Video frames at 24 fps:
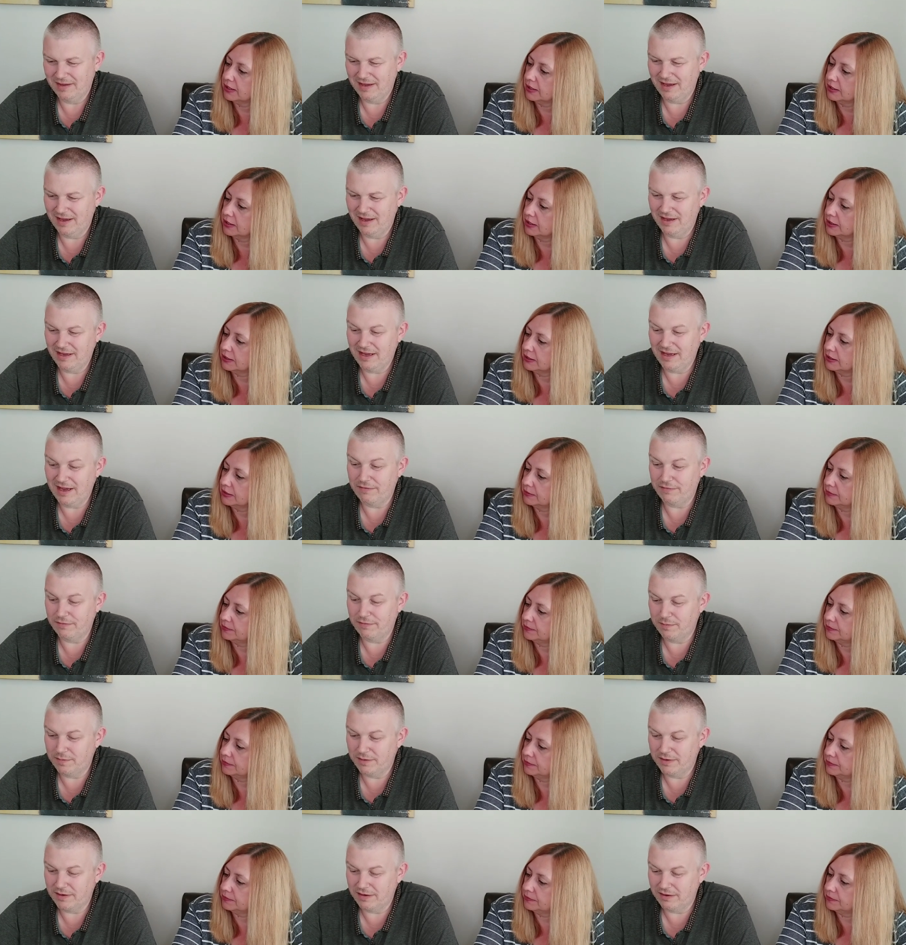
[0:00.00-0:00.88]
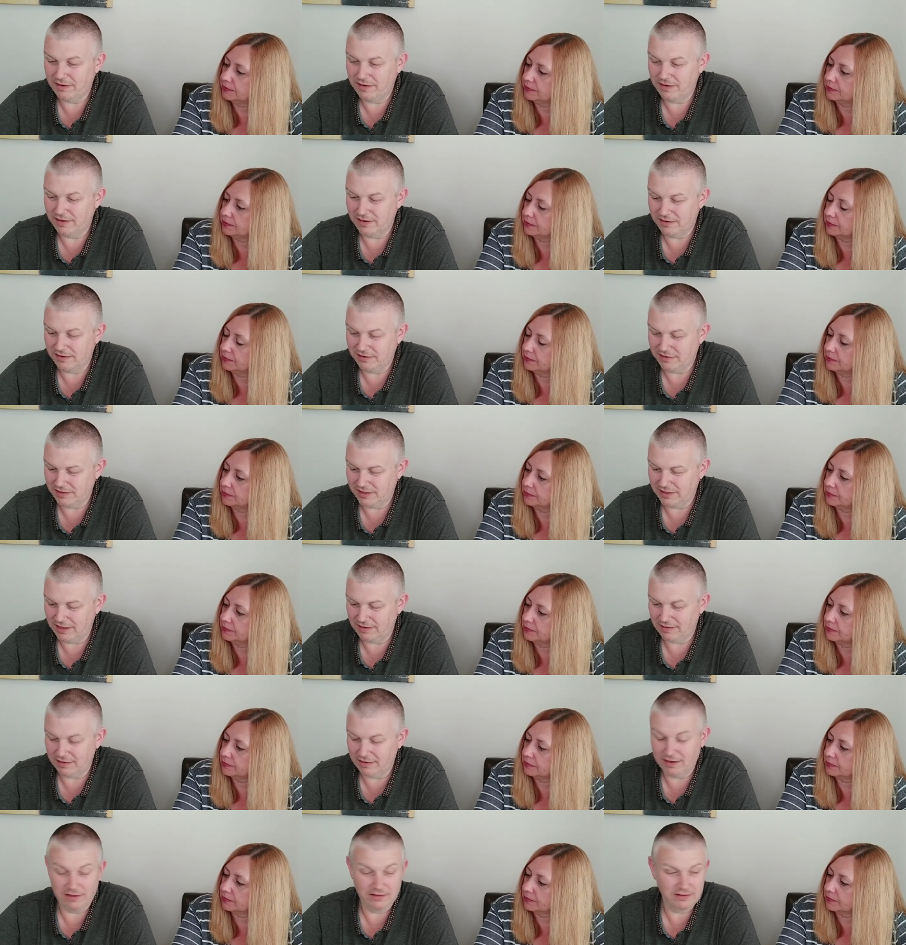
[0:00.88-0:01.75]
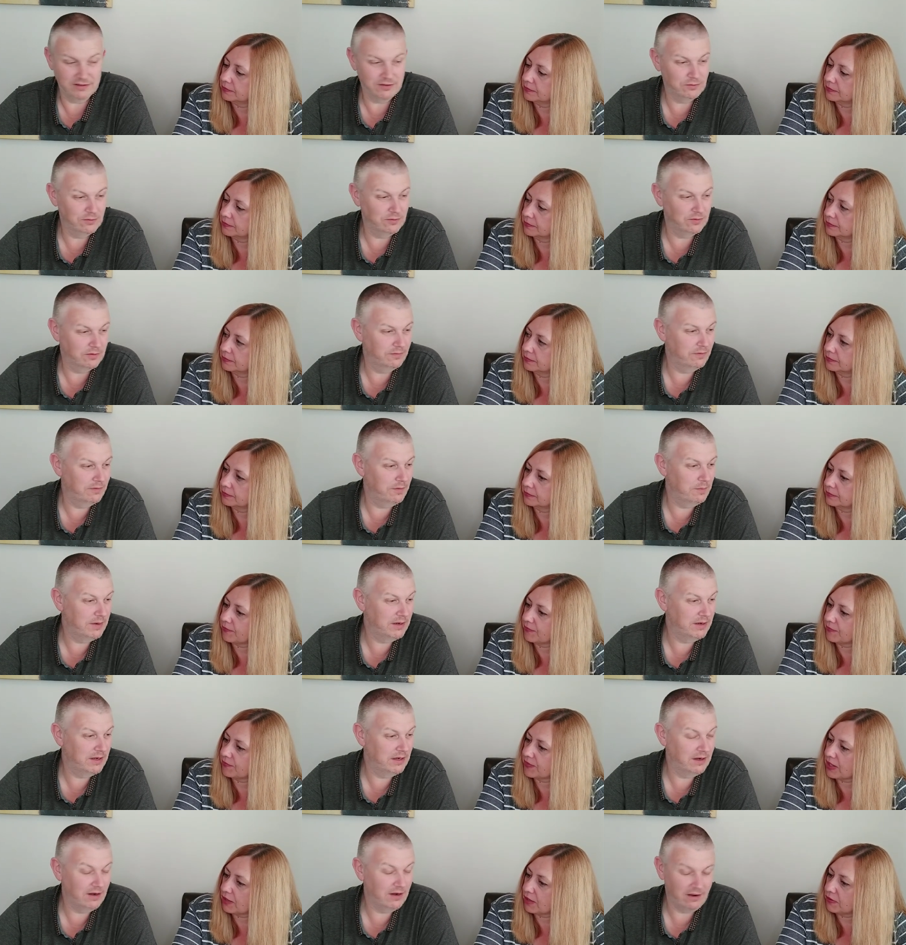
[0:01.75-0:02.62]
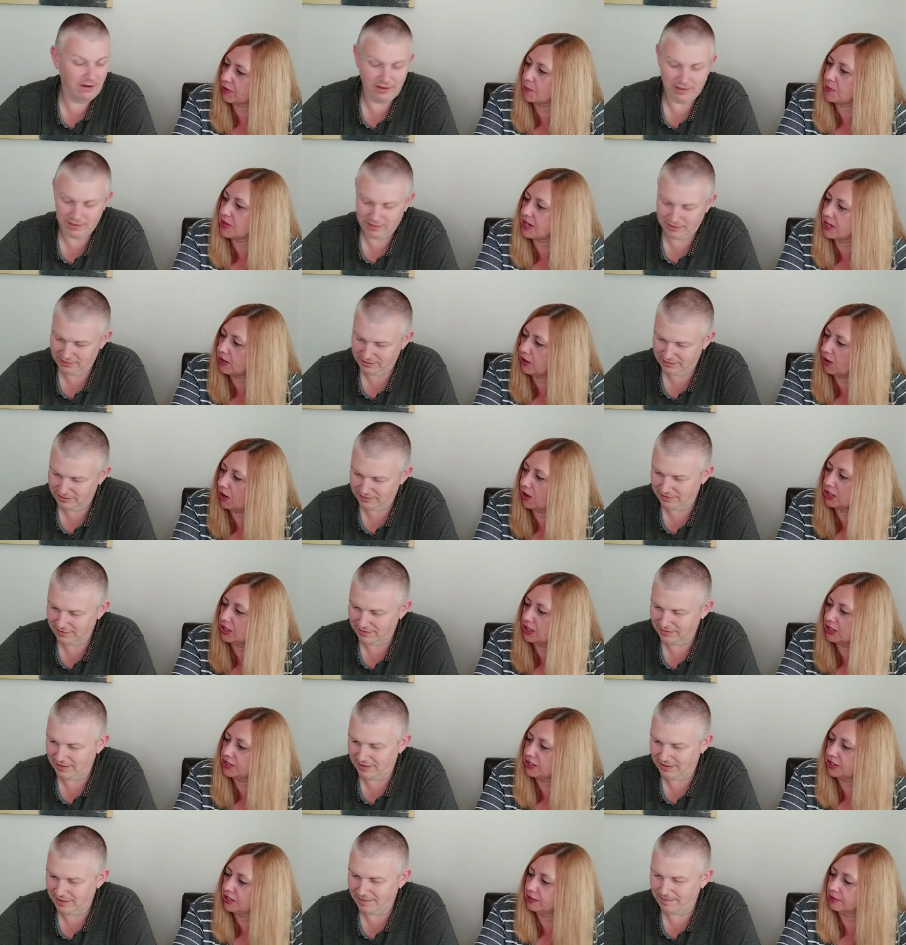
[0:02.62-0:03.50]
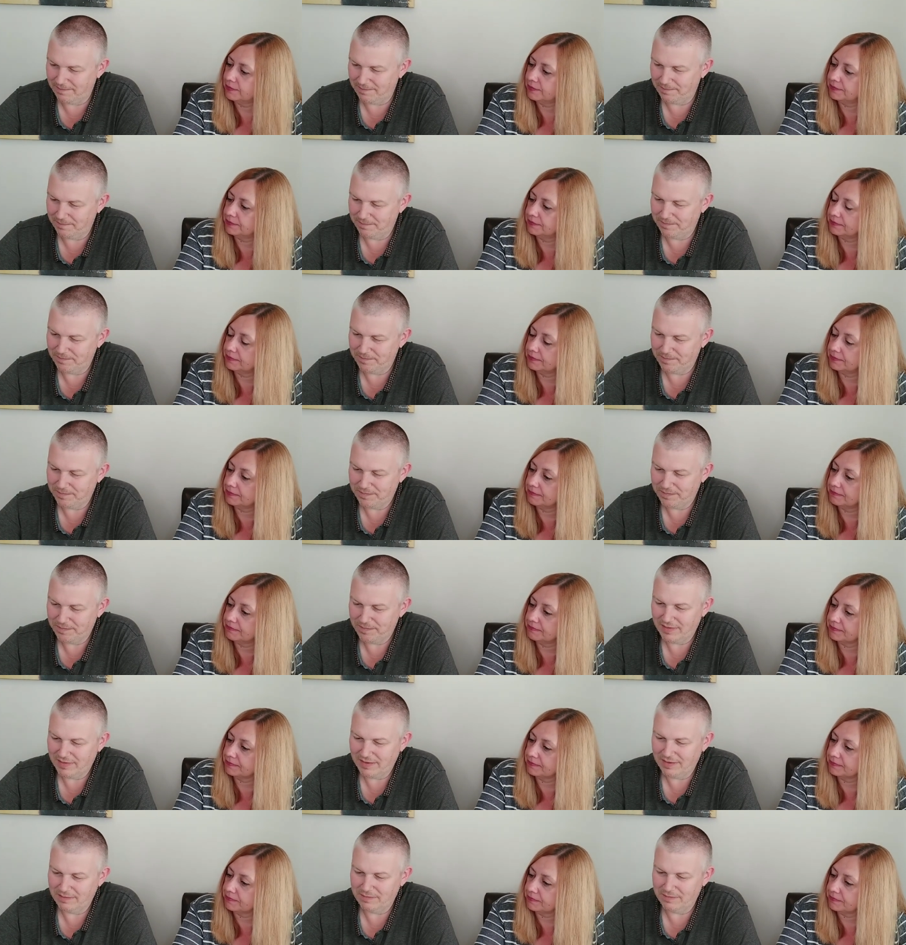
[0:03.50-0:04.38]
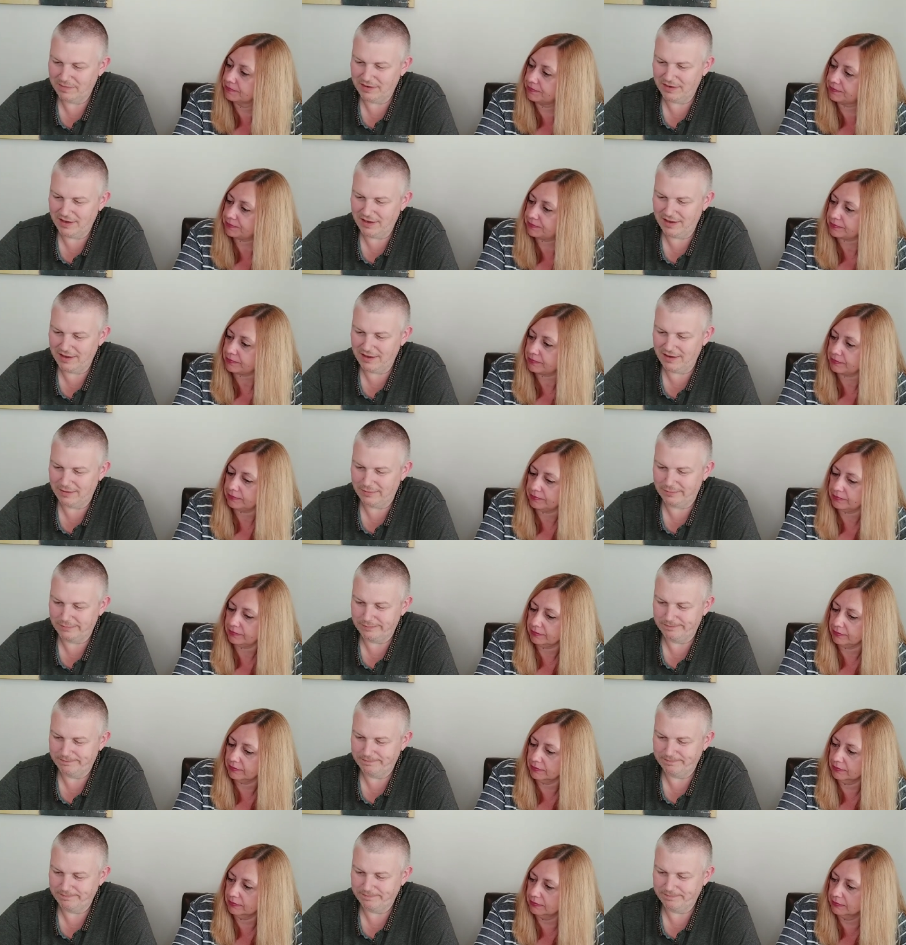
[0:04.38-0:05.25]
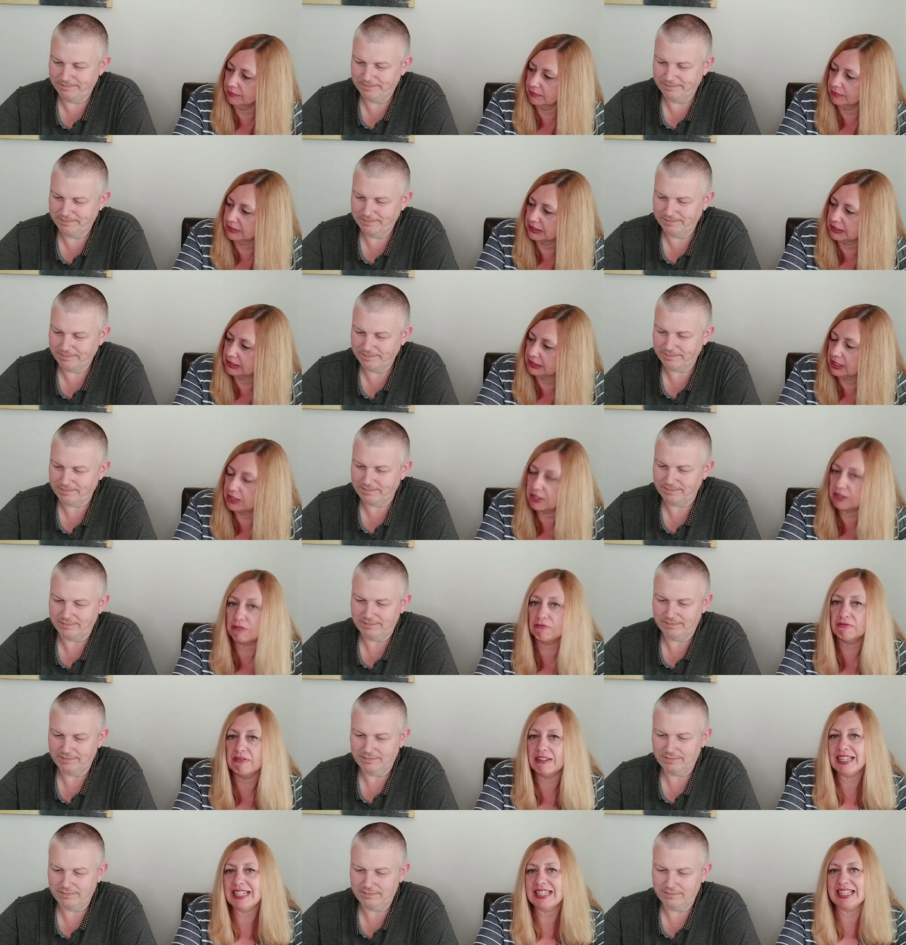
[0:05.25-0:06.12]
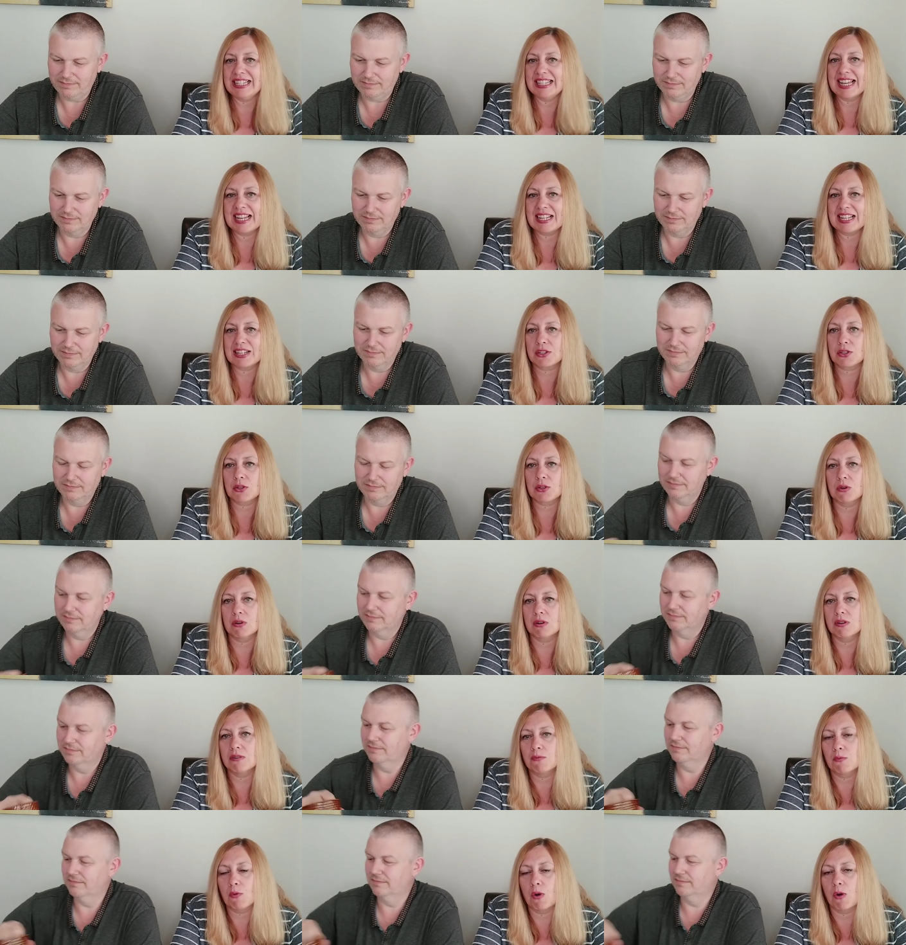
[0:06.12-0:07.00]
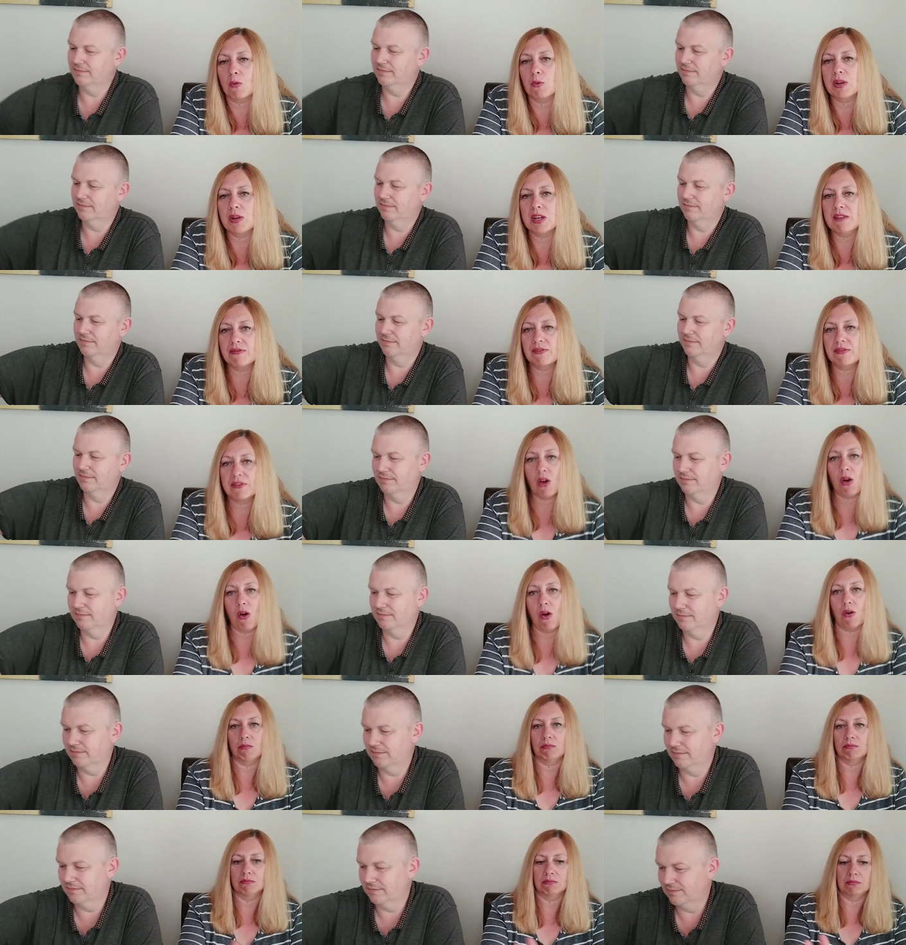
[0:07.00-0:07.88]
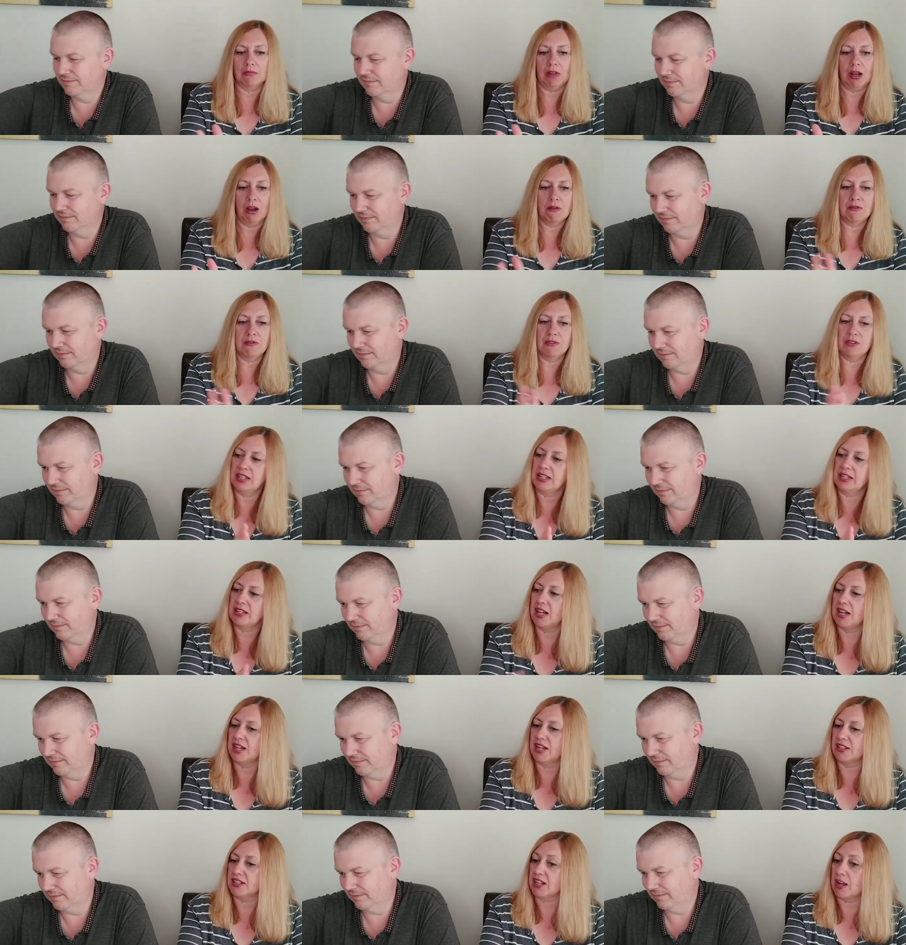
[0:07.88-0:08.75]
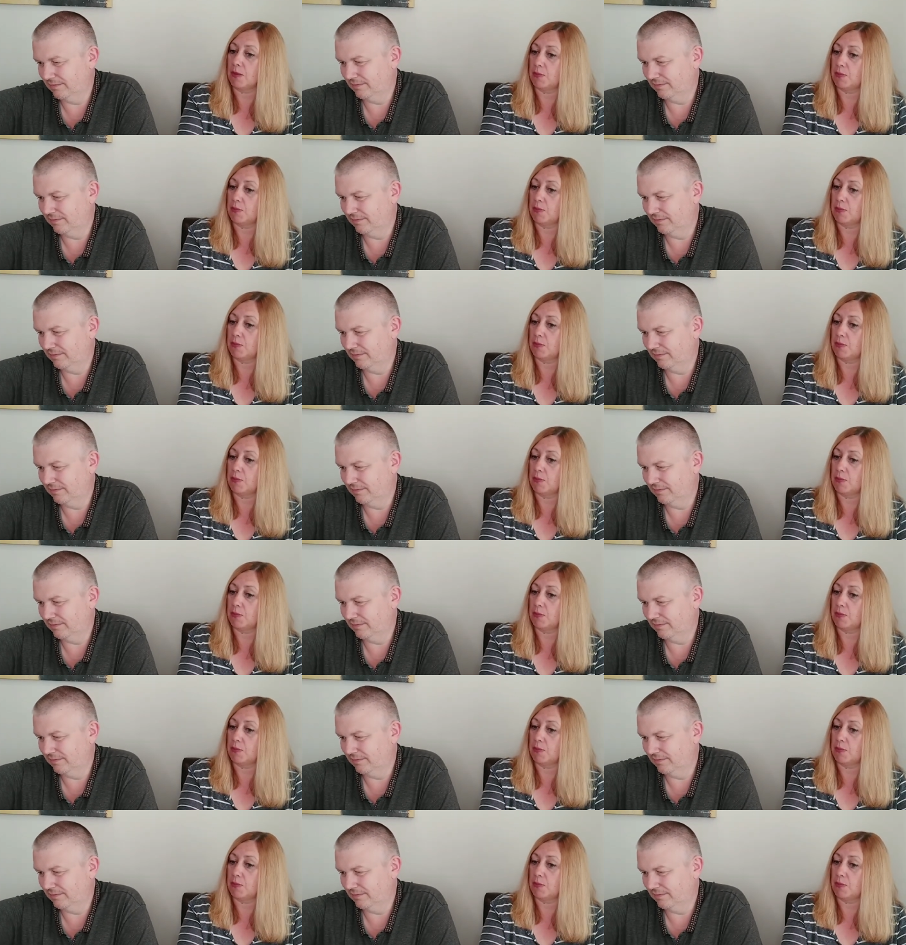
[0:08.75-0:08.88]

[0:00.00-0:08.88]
Speaker 1: Uh, yeah, Forbidden Island. Yeah, I can't talk Forbidden. Forbidden
Speaker 2: Island. Island. Yeah. Mm. But yeah. So really, that's sort of what we've got over this last